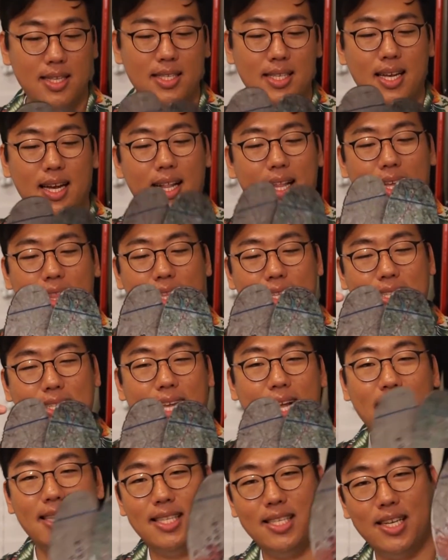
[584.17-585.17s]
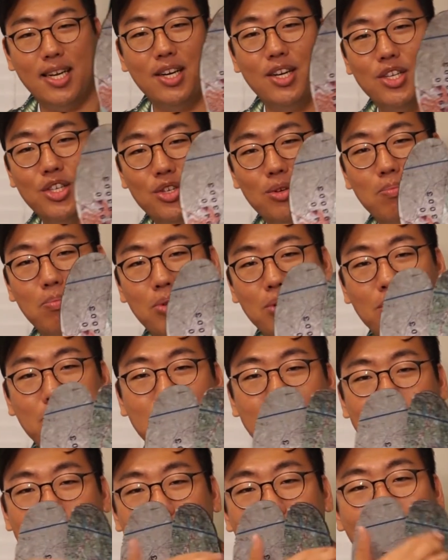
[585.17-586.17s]
It's kind of like the Stance signature blue,
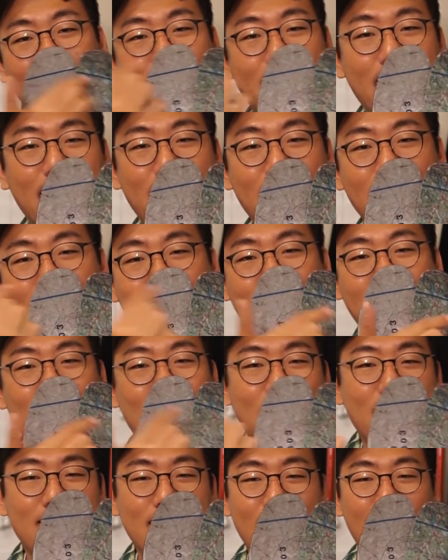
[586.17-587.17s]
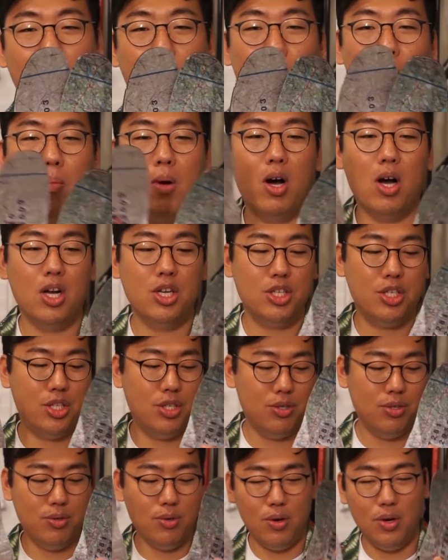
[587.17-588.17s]
so I think it's, you know, it's like an homage
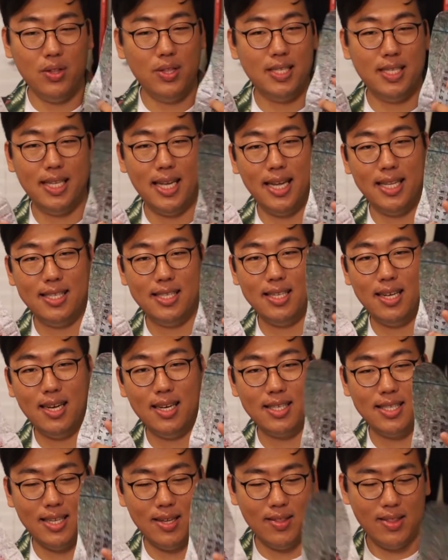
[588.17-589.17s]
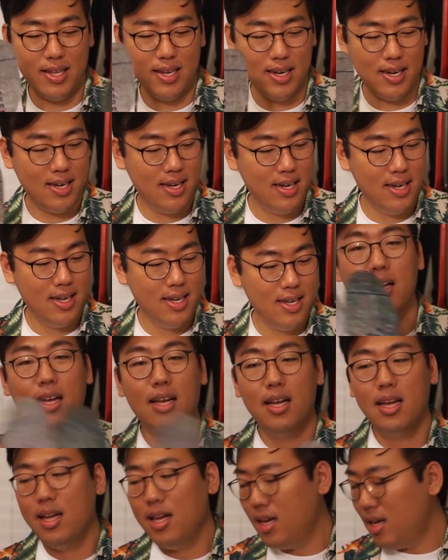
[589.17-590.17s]
to all the Stance socks out there.
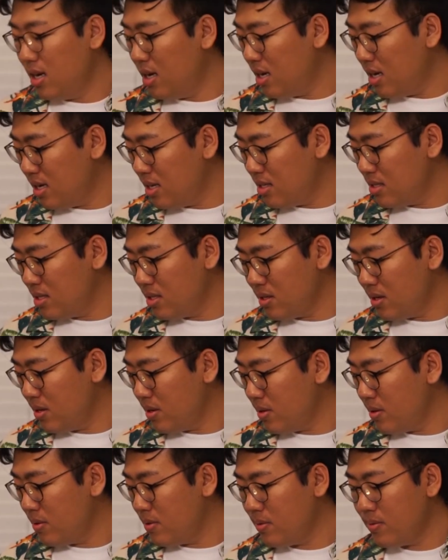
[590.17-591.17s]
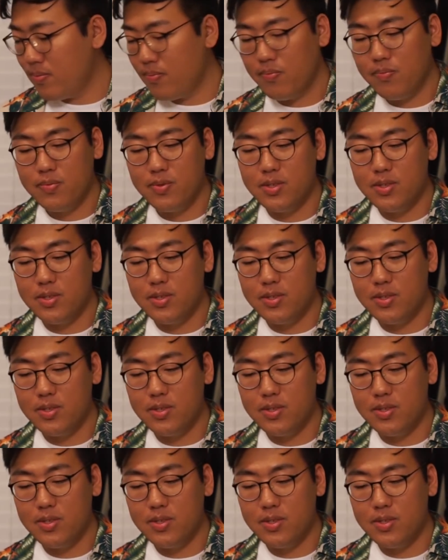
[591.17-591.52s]
I